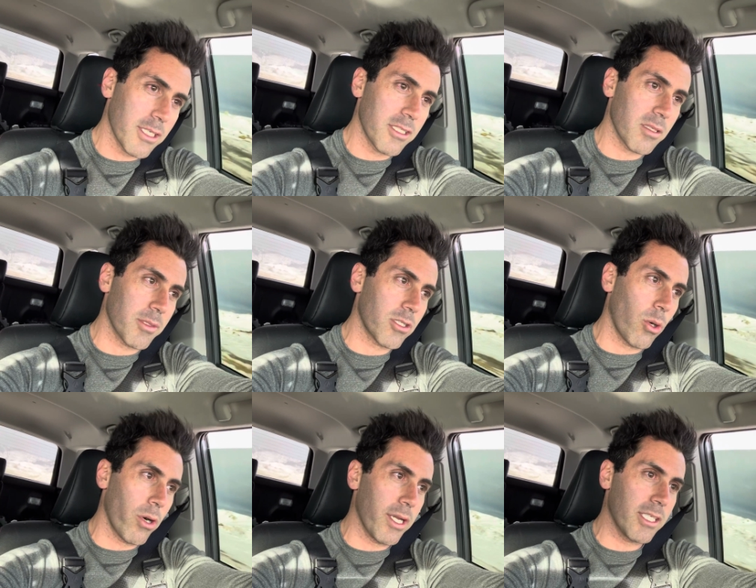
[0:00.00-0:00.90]
some
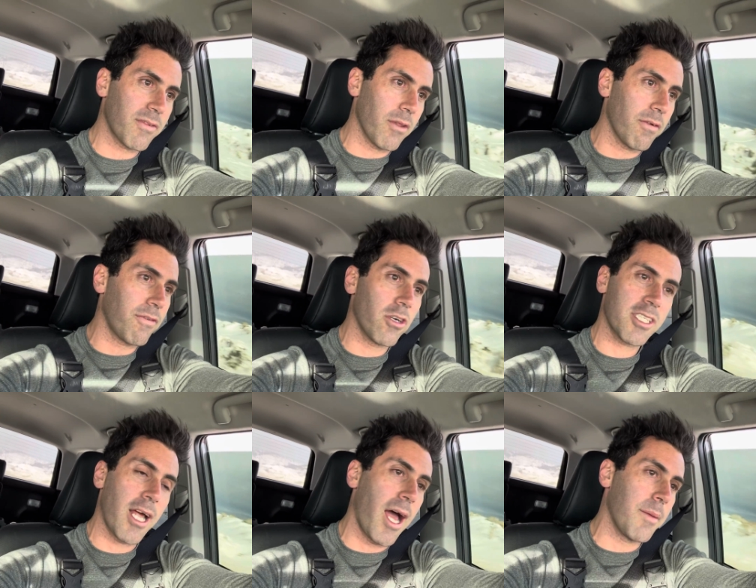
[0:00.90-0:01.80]
stories for the first
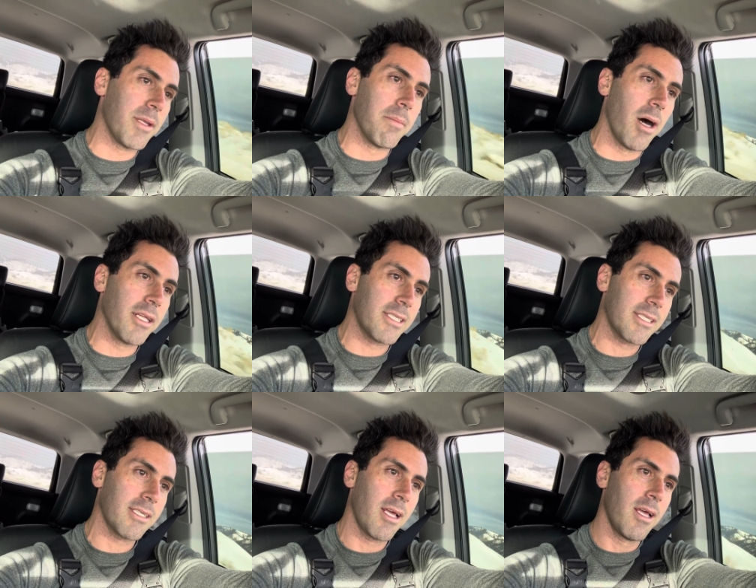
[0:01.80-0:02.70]
time in
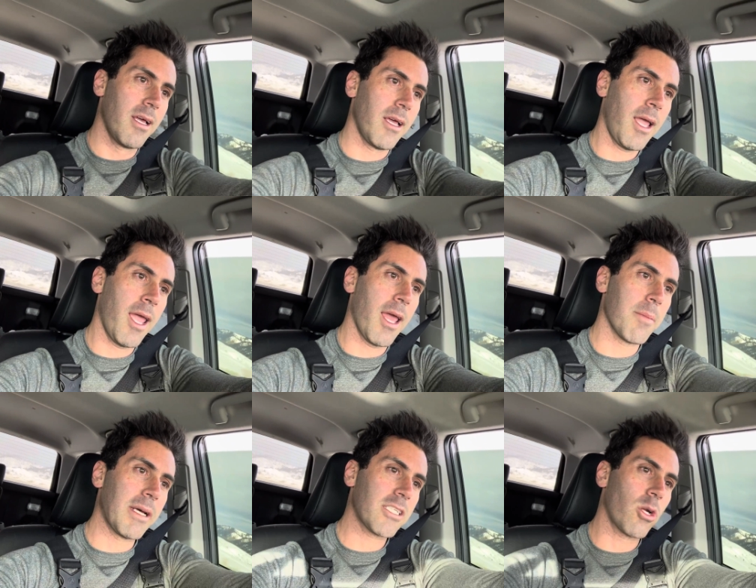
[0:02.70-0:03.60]
months, and
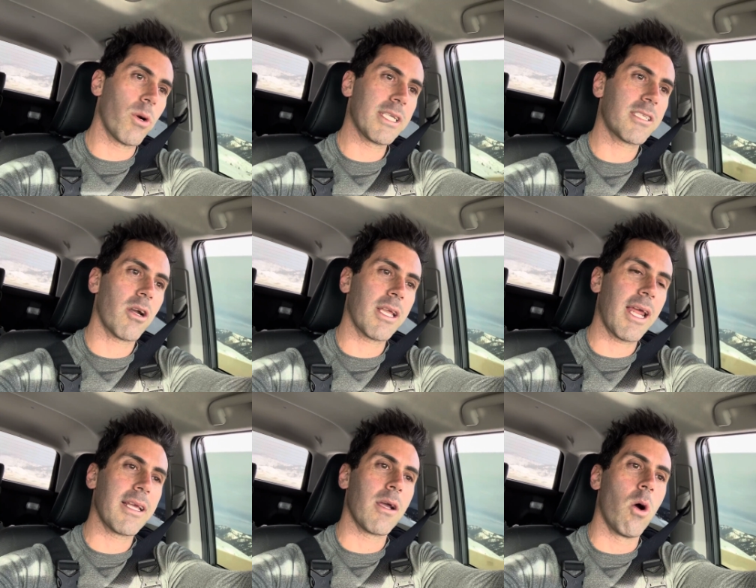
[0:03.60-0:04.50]
my stories started
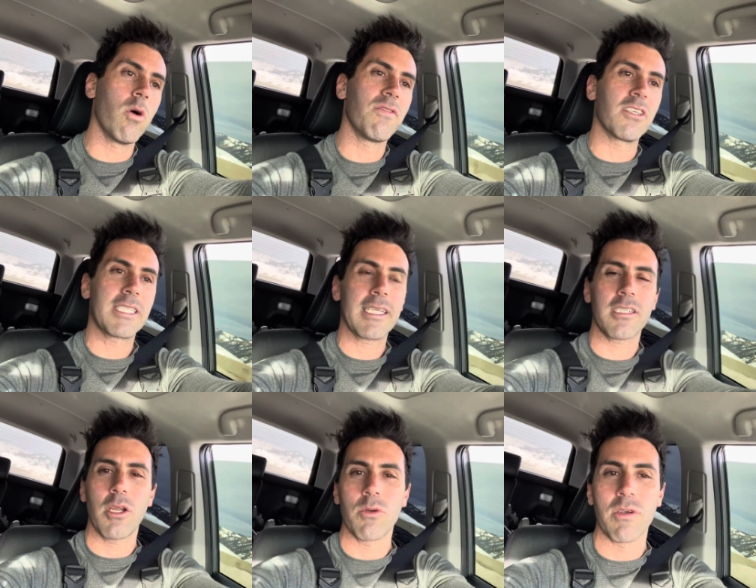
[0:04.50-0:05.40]
getting over
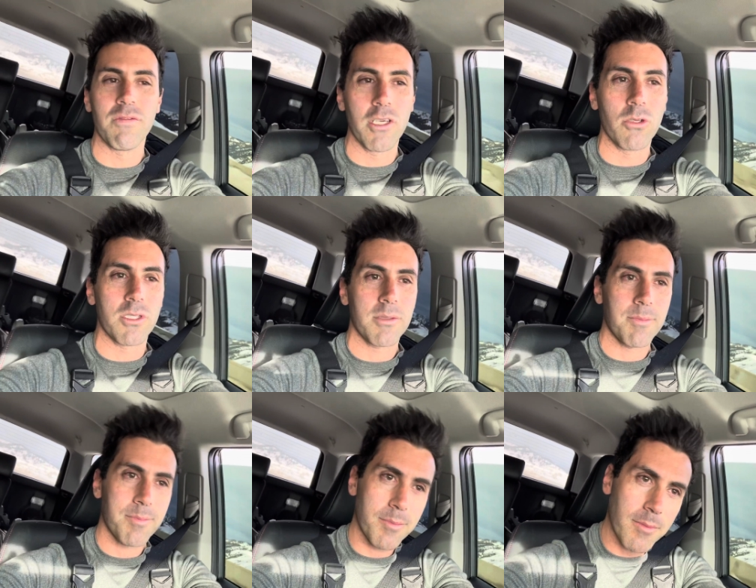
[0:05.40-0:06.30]
600 views.
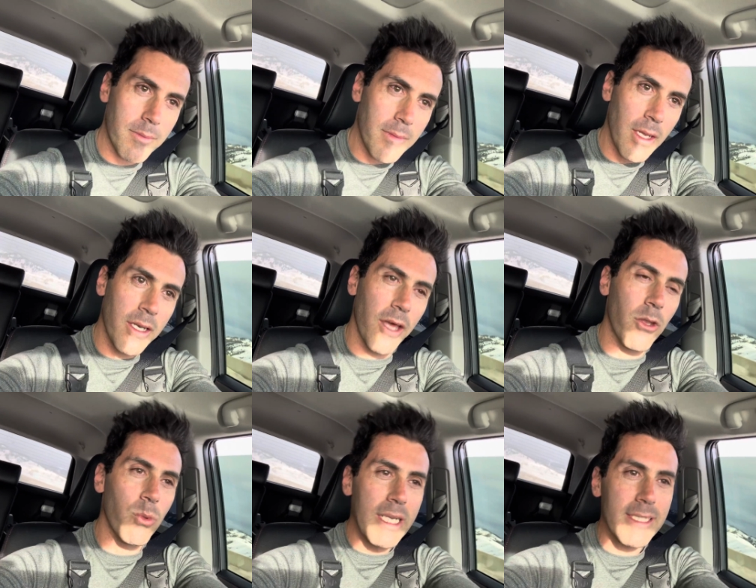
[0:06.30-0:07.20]
Now, the
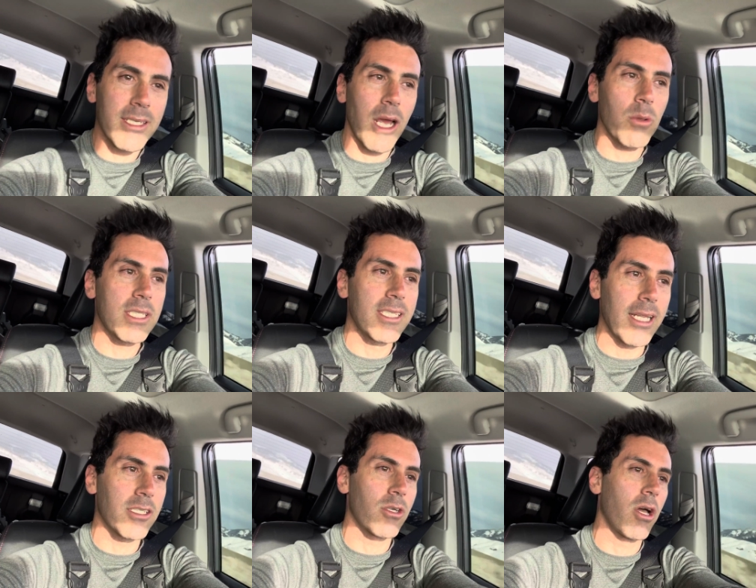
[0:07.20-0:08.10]
reason I was
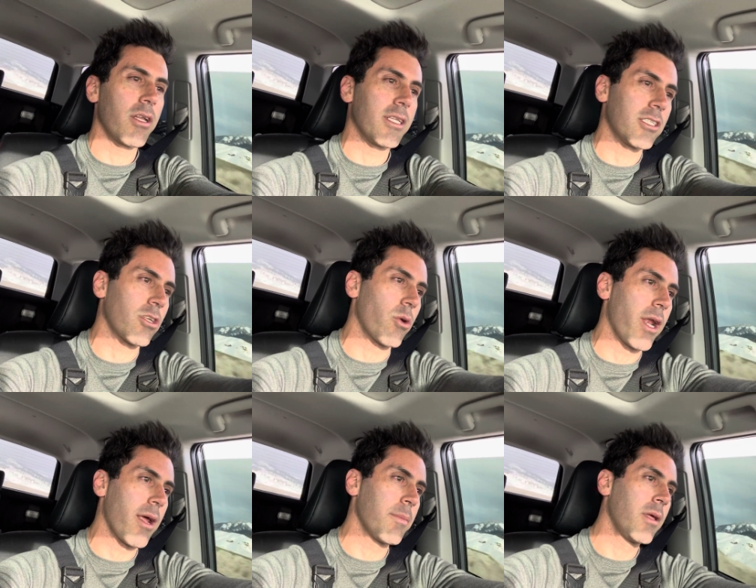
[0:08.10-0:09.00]
censored on Instagram